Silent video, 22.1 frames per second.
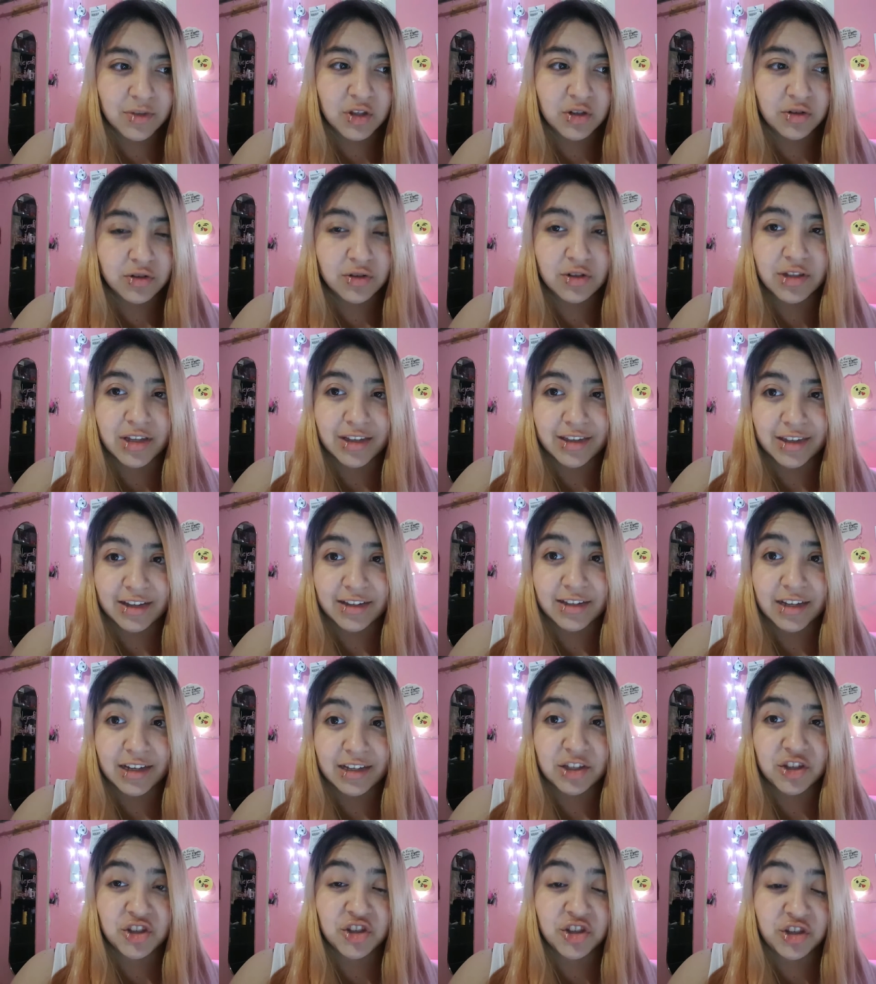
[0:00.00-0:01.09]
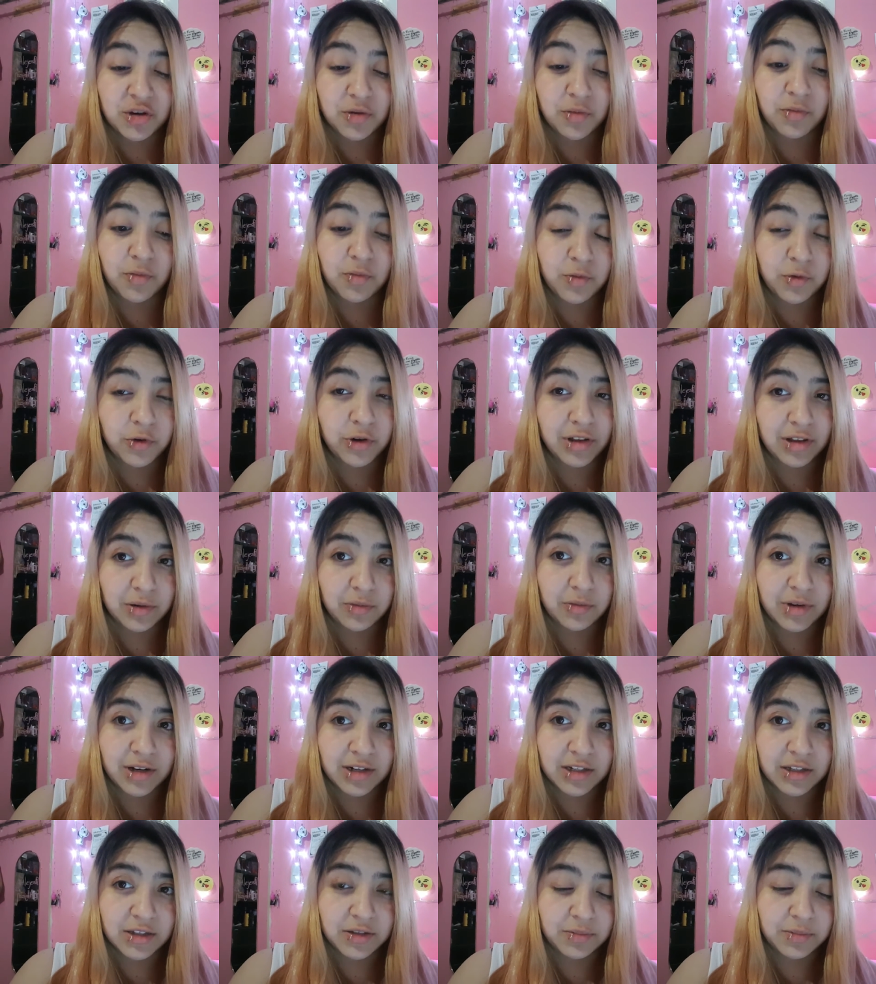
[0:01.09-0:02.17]
took the thing that she really
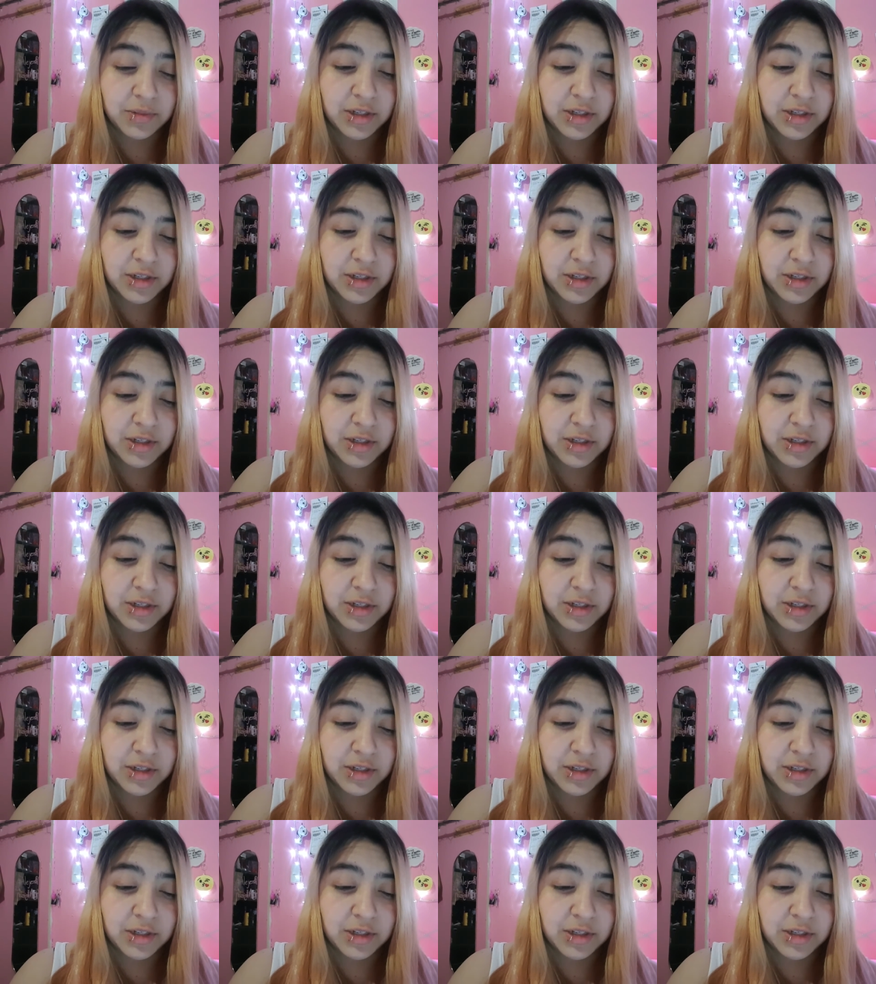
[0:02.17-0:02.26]
wanted